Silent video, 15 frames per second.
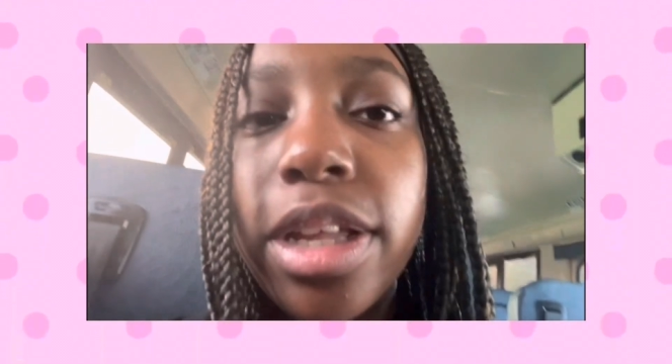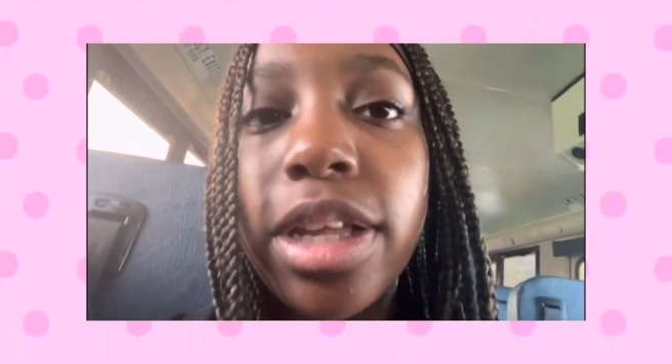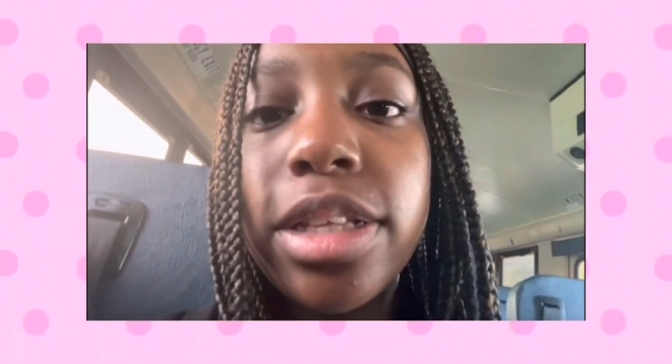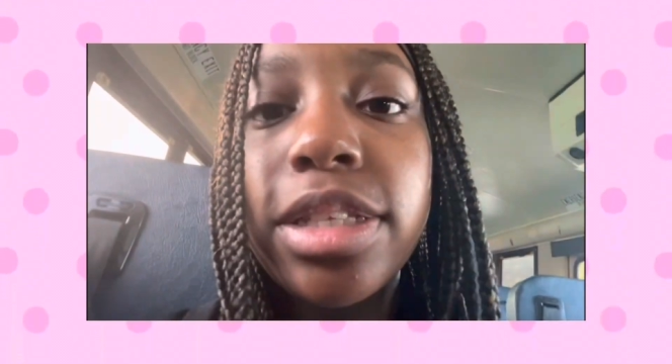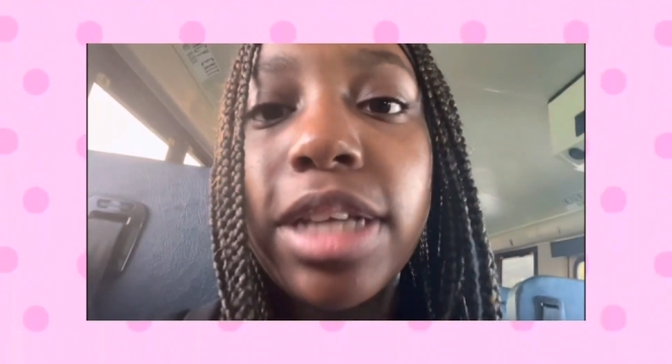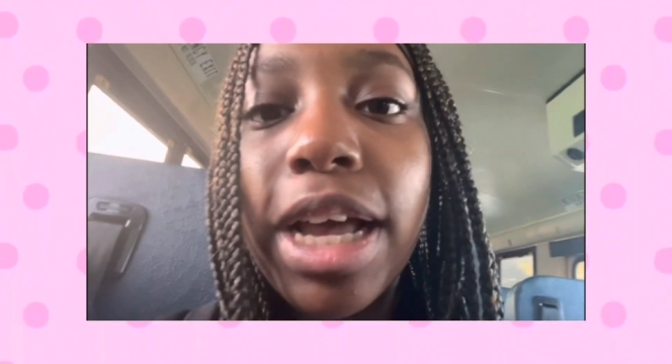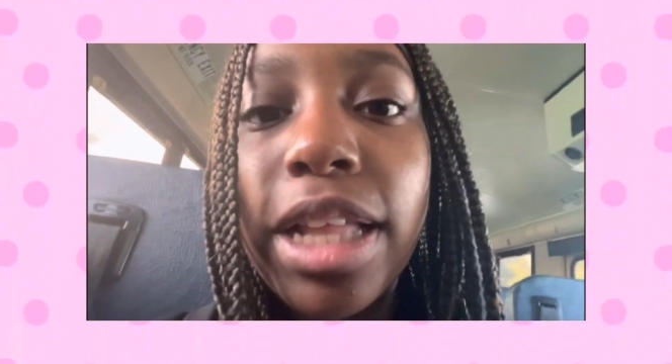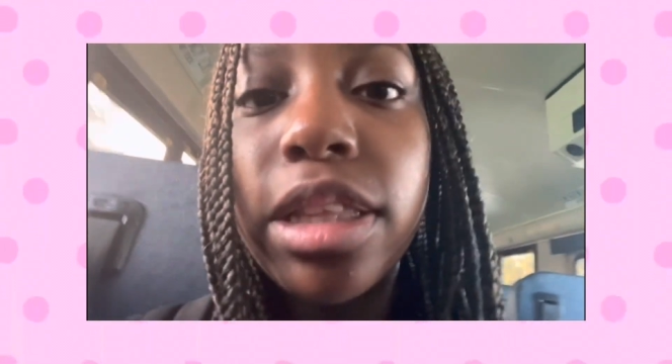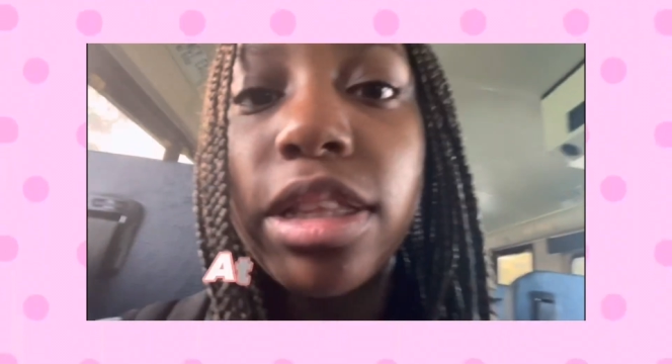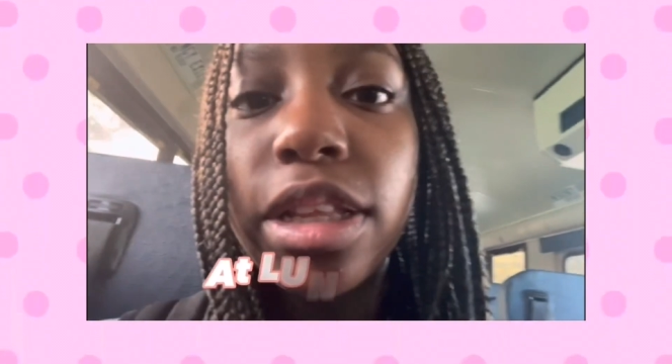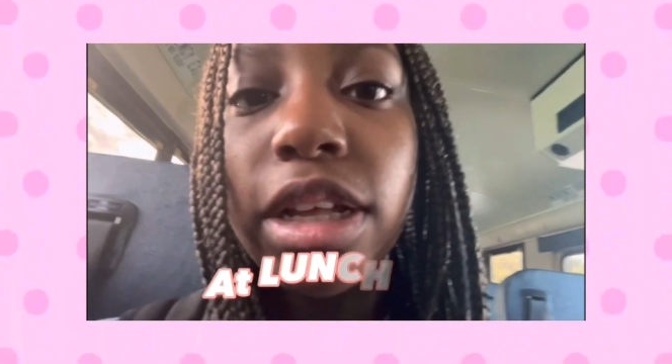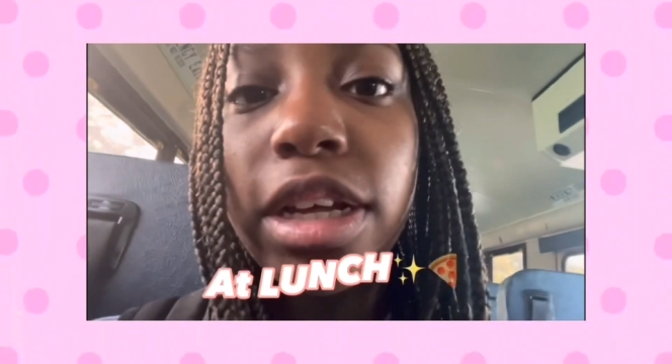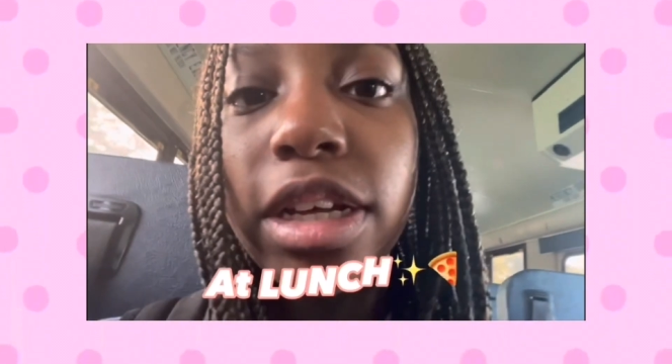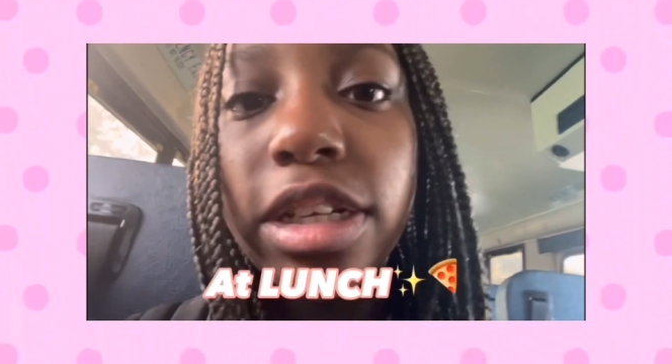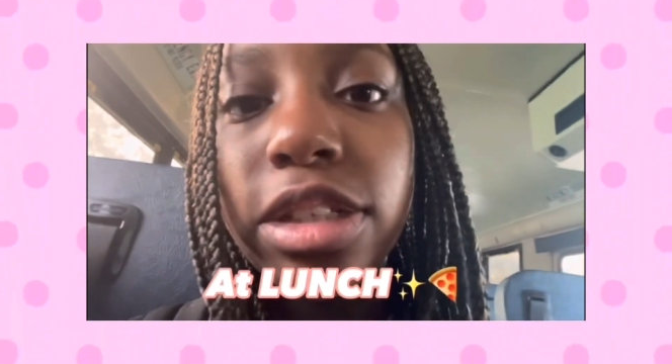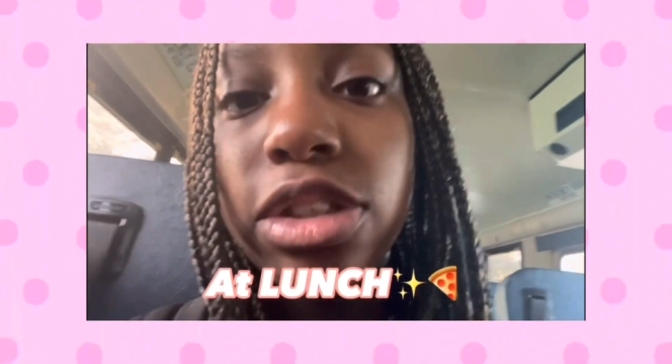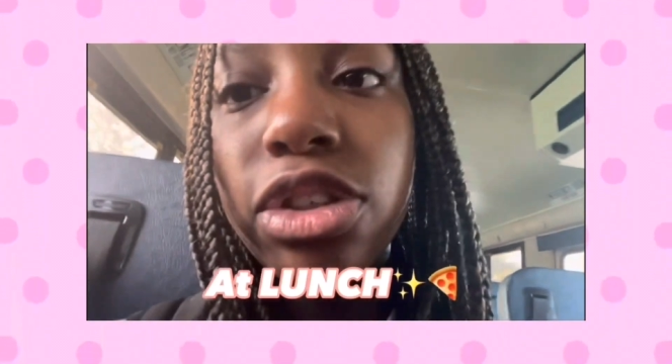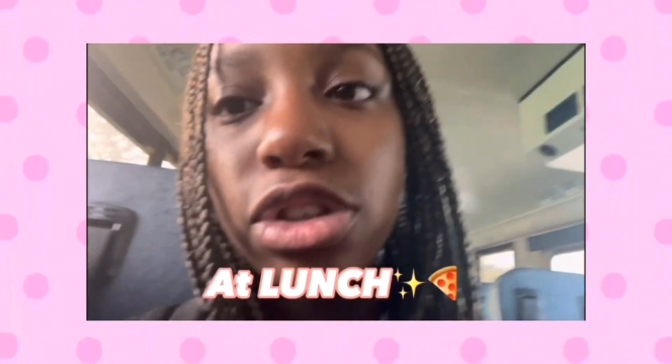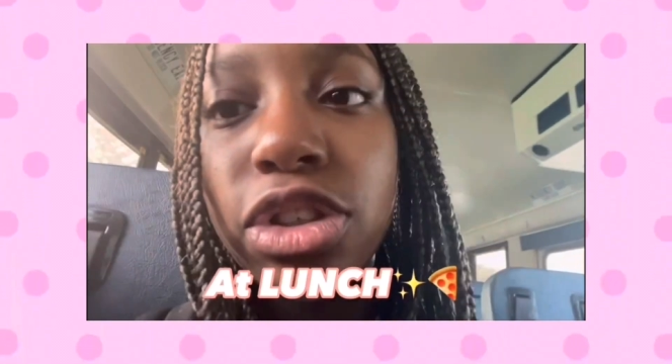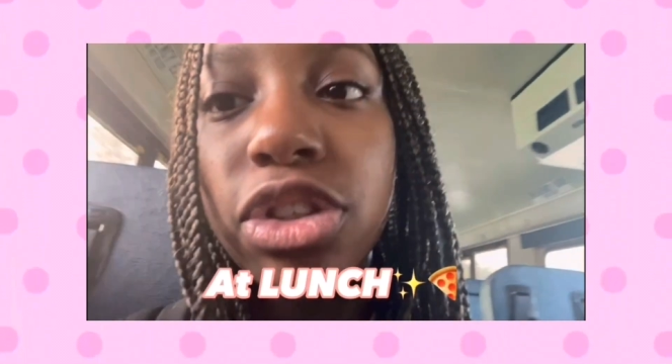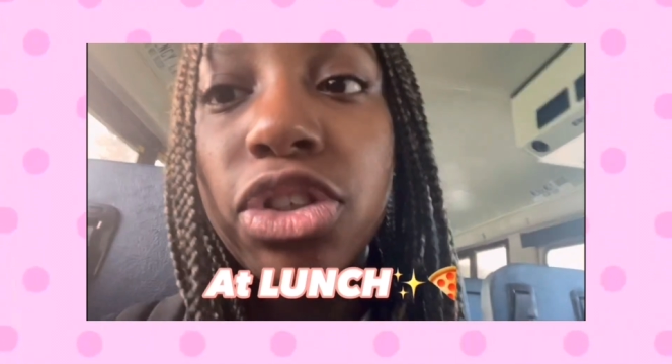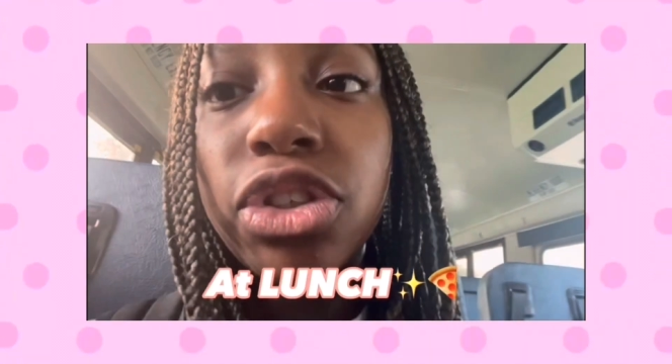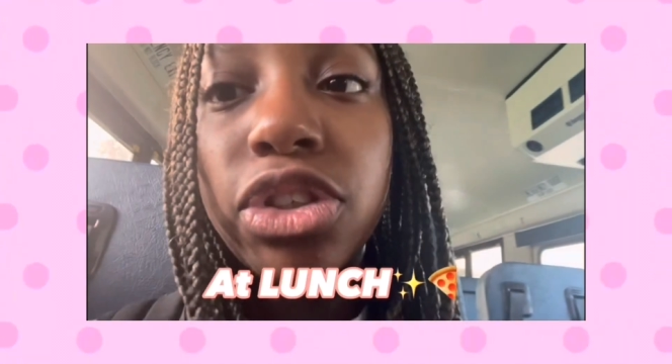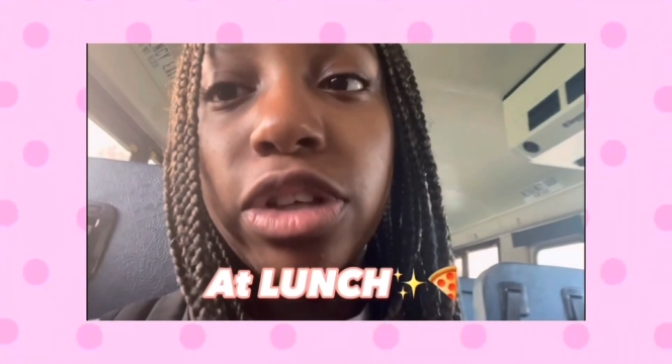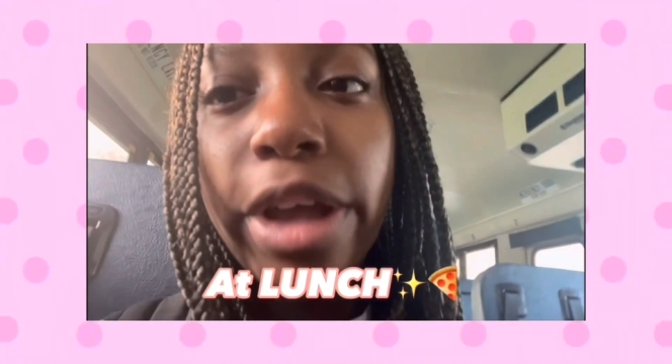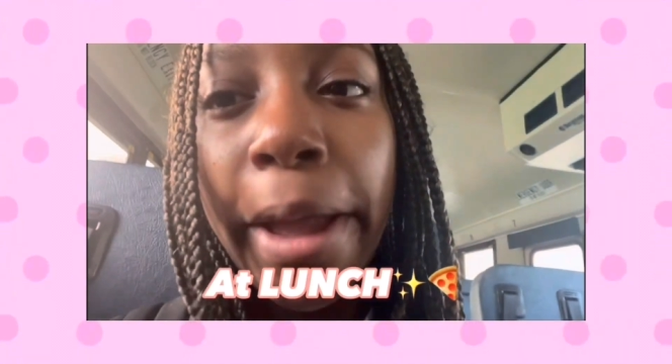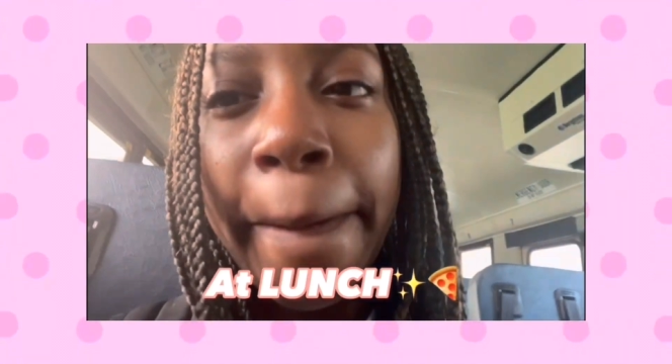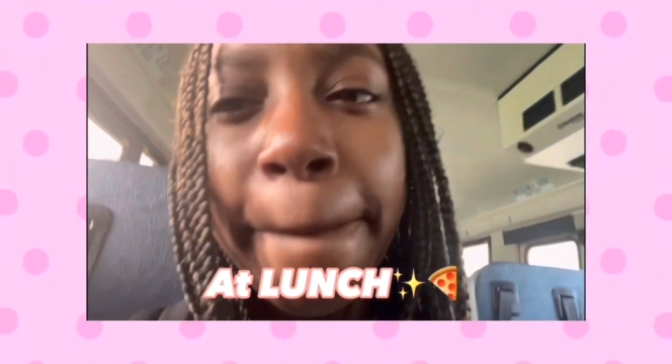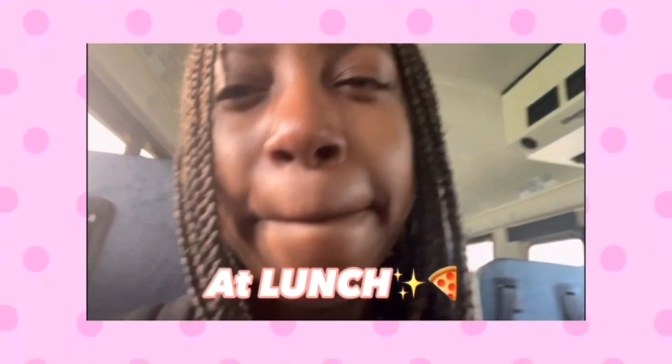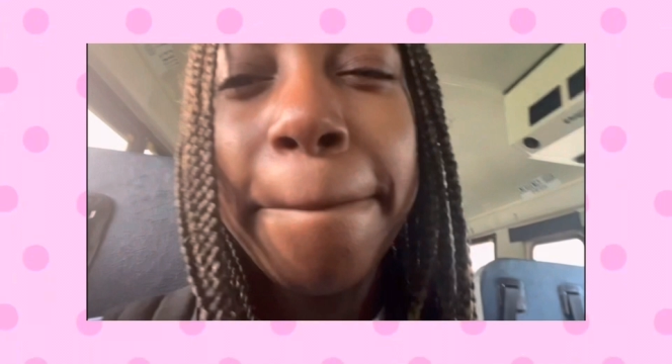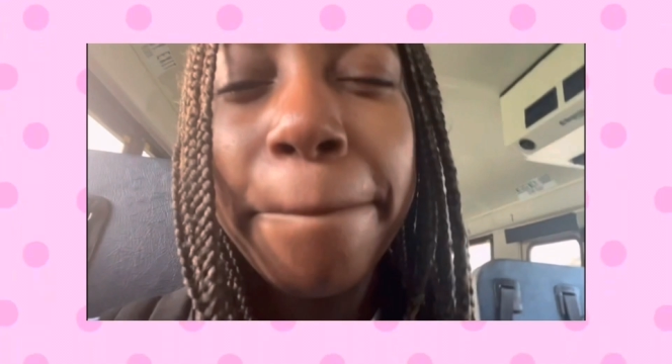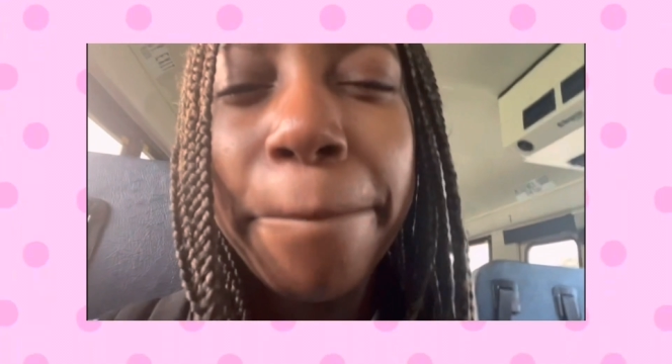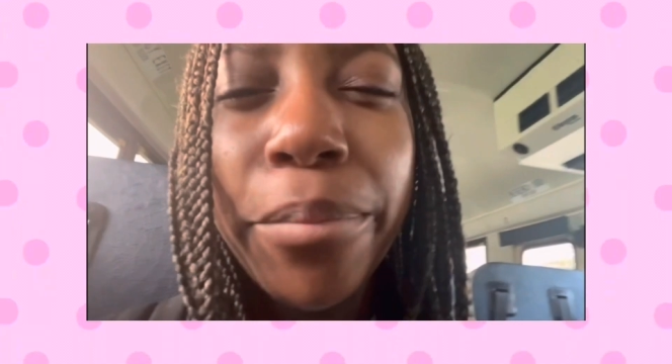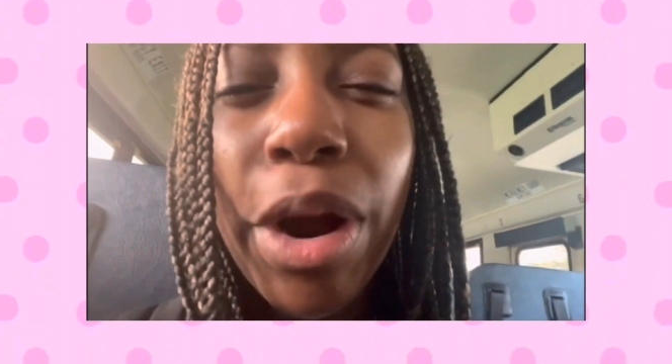is at lunch and